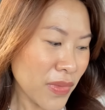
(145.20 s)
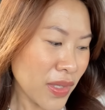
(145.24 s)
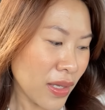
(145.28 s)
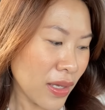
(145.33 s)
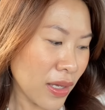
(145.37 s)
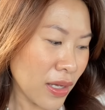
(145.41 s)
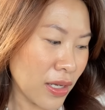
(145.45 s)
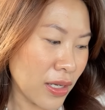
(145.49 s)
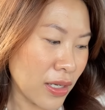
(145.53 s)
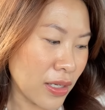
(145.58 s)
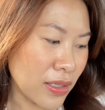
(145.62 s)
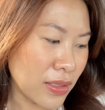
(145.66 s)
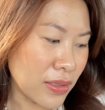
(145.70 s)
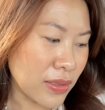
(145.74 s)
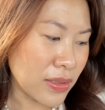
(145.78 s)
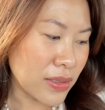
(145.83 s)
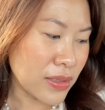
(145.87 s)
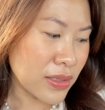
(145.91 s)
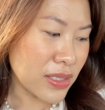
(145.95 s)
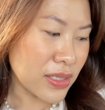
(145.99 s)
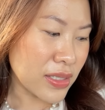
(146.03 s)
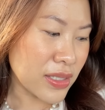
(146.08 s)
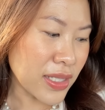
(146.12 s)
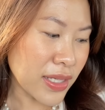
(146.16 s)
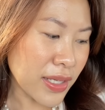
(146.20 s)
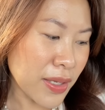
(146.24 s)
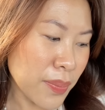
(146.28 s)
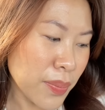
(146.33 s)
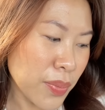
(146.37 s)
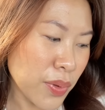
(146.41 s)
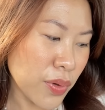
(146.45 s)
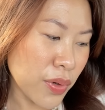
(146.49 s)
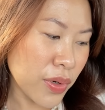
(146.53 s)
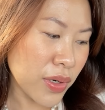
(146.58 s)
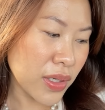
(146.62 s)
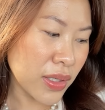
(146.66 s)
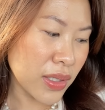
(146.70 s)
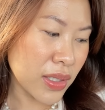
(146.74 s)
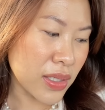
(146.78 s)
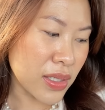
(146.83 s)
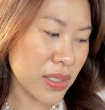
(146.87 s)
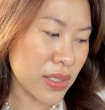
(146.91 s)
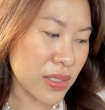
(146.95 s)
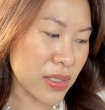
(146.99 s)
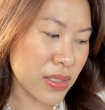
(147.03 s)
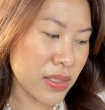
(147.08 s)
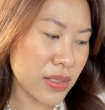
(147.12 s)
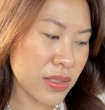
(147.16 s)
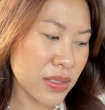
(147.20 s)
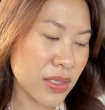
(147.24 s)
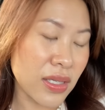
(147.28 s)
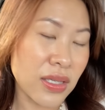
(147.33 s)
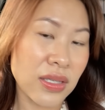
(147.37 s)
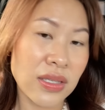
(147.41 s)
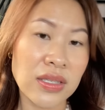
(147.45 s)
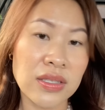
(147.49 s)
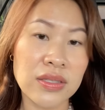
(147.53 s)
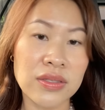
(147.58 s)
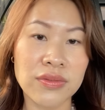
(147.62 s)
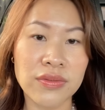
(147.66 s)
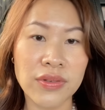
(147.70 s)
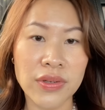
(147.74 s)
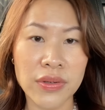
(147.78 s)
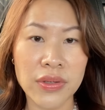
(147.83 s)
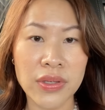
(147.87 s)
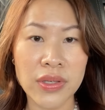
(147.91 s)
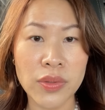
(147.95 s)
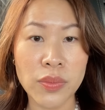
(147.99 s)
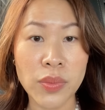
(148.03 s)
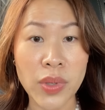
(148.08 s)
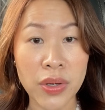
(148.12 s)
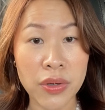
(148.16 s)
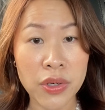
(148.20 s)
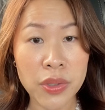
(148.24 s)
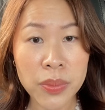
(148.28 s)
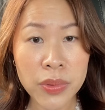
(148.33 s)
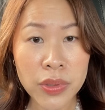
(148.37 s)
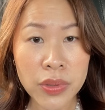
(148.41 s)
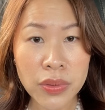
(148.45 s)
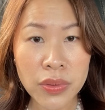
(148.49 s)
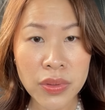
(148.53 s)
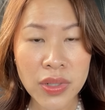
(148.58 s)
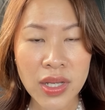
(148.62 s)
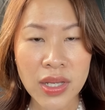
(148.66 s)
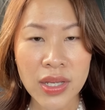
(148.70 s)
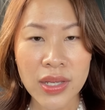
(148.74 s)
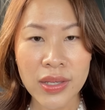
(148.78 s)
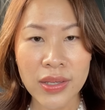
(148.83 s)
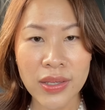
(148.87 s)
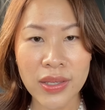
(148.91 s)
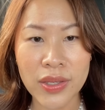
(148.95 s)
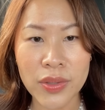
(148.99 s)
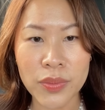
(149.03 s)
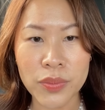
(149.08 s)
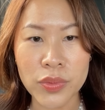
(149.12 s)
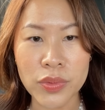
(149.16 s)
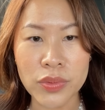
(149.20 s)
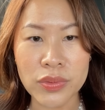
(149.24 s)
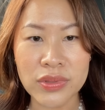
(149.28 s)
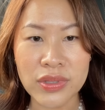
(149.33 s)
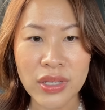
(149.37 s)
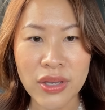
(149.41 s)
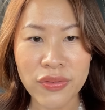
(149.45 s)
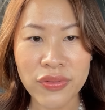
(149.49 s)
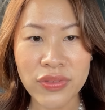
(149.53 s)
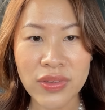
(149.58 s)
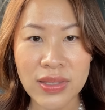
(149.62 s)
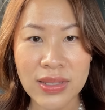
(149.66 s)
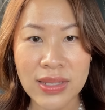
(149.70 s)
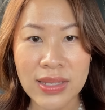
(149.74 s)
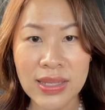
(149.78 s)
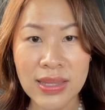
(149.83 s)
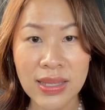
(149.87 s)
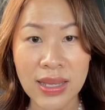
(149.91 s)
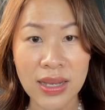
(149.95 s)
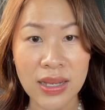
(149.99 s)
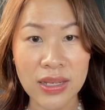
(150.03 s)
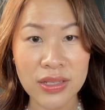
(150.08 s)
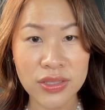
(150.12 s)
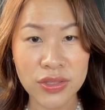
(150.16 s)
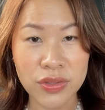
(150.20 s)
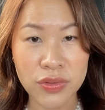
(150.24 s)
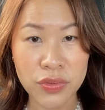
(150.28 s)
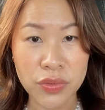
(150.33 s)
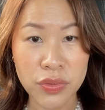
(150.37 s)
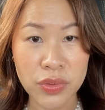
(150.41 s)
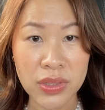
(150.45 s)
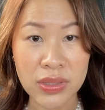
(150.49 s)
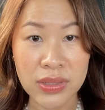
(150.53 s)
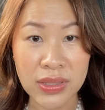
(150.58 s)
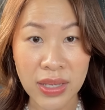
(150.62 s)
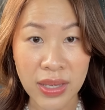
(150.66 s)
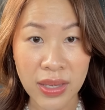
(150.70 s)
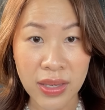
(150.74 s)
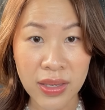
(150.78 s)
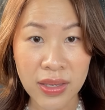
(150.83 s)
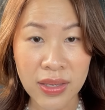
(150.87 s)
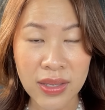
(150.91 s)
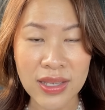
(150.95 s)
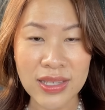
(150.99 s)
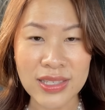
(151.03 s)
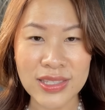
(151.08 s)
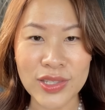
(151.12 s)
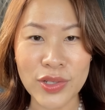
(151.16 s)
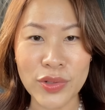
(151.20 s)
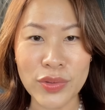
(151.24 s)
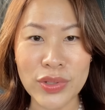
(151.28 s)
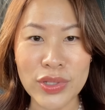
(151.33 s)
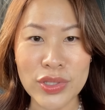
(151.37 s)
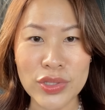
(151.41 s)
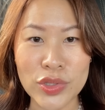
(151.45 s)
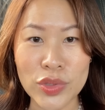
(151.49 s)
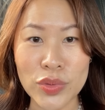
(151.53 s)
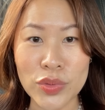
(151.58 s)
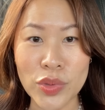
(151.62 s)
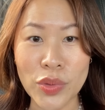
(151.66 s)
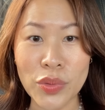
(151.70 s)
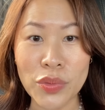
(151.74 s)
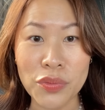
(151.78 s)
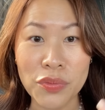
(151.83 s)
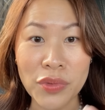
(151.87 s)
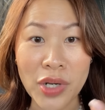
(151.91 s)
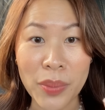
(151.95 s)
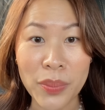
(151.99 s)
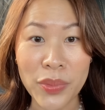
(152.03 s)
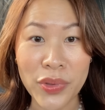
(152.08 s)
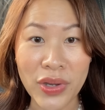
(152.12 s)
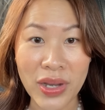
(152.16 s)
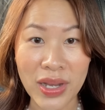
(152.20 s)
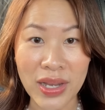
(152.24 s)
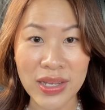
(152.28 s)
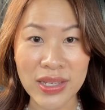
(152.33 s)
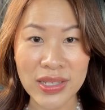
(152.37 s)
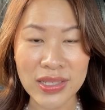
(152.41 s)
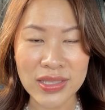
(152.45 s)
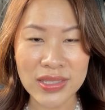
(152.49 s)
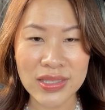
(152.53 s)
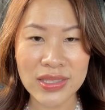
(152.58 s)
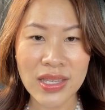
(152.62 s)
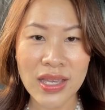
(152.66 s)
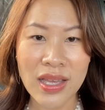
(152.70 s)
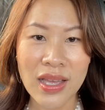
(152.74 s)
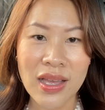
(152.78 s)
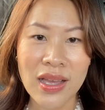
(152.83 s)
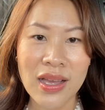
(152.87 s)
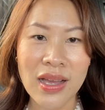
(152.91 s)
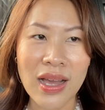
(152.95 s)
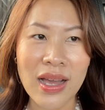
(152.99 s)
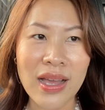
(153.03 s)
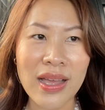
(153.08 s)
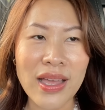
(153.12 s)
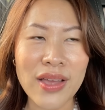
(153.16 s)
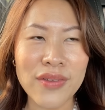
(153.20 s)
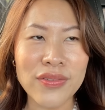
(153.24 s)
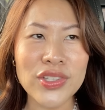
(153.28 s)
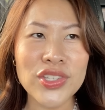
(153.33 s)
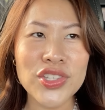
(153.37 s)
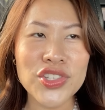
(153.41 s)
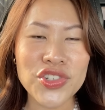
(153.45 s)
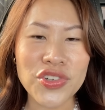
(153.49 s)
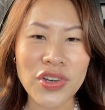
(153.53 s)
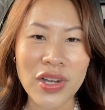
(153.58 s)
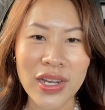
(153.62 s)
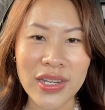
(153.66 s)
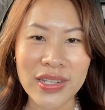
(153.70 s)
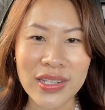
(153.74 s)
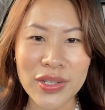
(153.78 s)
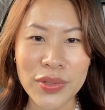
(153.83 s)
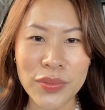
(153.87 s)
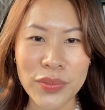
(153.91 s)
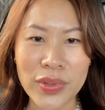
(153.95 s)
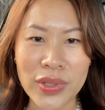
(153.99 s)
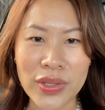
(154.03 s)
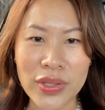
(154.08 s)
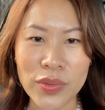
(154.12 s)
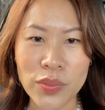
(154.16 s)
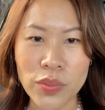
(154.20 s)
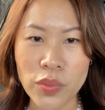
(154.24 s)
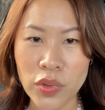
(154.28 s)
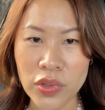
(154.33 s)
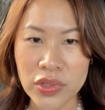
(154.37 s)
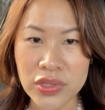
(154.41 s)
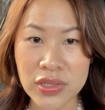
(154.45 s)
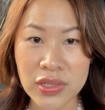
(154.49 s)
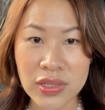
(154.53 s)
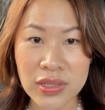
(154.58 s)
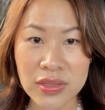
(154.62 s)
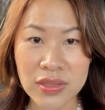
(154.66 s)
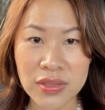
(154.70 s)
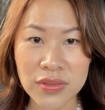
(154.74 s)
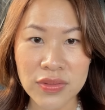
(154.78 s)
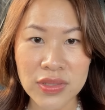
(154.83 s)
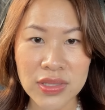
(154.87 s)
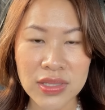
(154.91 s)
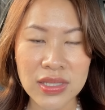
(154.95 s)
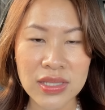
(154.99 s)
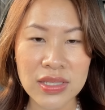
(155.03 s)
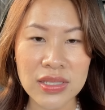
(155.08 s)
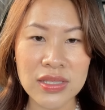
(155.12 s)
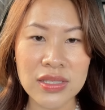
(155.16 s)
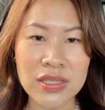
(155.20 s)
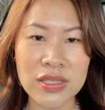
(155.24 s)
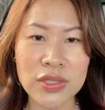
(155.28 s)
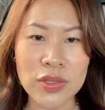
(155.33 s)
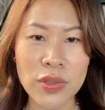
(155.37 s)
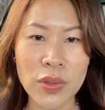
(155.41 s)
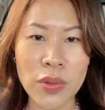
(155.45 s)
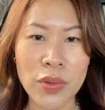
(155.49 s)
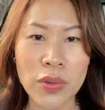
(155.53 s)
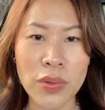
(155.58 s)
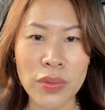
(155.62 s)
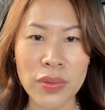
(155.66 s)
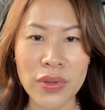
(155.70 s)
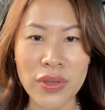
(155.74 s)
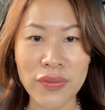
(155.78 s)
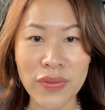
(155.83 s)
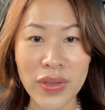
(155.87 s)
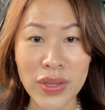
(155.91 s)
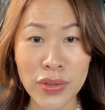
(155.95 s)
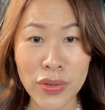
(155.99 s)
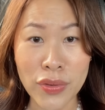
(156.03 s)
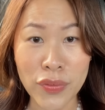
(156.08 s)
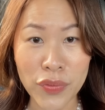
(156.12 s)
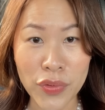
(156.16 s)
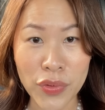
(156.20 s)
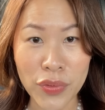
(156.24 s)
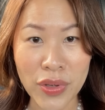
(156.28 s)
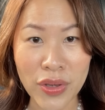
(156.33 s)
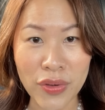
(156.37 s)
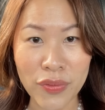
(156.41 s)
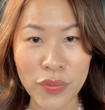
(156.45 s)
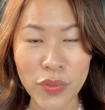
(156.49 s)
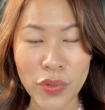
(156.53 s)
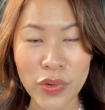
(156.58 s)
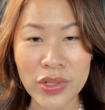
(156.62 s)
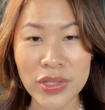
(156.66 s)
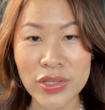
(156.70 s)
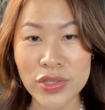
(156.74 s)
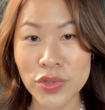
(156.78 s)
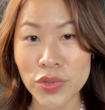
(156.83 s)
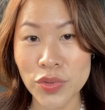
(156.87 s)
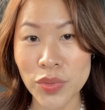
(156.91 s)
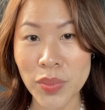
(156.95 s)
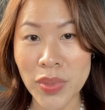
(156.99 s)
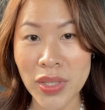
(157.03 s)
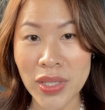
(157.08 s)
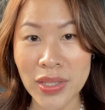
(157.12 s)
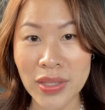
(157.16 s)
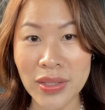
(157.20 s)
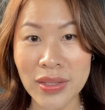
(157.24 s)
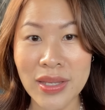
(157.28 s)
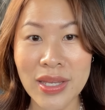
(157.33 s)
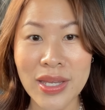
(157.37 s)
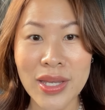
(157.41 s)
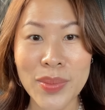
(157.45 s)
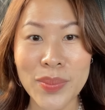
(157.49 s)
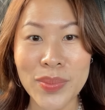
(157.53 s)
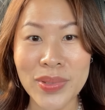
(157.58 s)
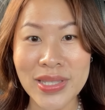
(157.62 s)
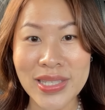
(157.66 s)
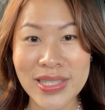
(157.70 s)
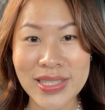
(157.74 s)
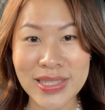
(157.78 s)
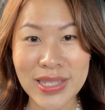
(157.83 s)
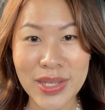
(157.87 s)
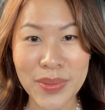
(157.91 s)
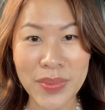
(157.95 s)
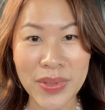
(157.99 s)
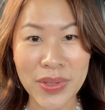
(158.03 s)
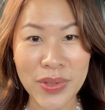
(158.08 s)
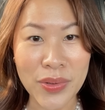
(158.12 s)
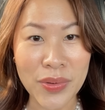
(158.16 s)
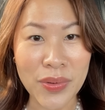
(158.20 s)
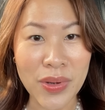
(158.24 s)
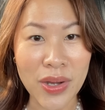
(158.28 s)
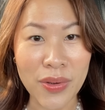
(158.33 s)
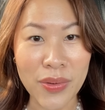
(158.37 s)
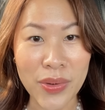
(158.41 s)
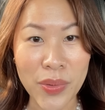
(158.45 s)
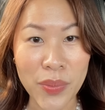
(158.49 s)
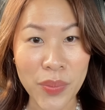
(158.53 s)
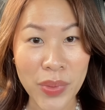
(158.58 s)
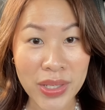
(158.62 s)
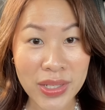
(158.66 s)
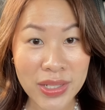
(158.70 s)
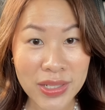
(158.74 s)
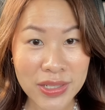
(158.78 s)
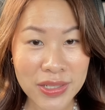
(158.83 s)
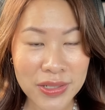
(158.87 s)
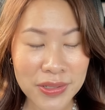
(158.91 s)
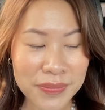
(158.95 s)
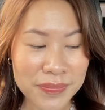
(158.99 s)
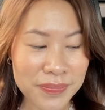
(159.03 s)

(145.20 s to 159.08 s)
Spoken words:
The second point is it is very wearable. It will definitely last through the day as long as you don't rub your eyes. I haven't tried it with water activities, so if any of you have worn it swimming, please let me know how it went.